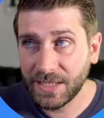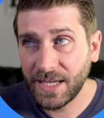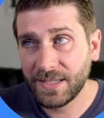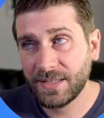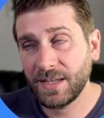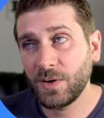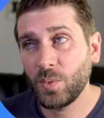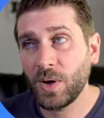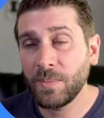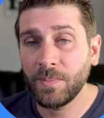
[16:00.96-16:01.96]
they tested
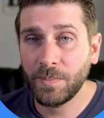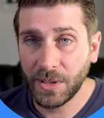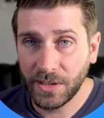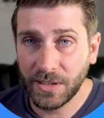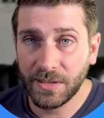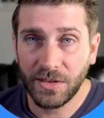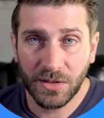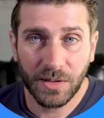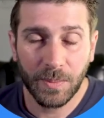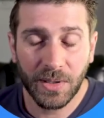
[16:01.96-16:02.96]
1 billion to
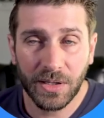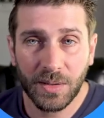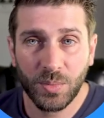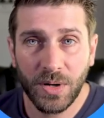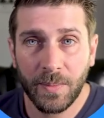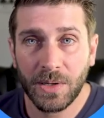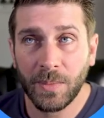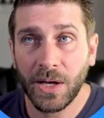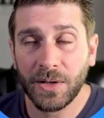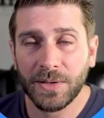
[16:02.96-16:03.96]
30 billion
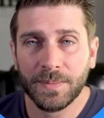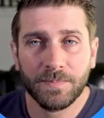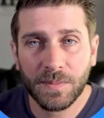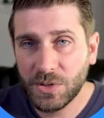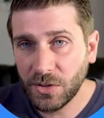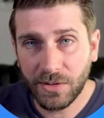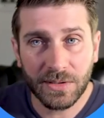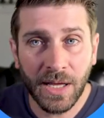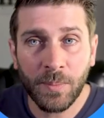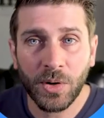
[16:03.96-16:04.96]
parameter models. I'm sure there's
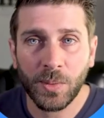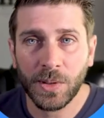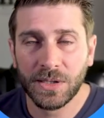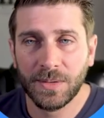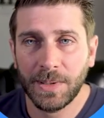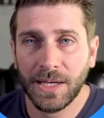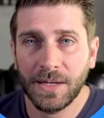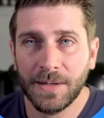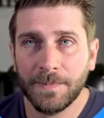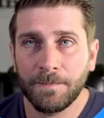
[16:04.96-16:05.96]
a lot more work to be
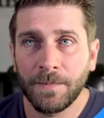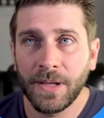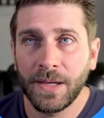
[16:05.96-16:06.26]
done here.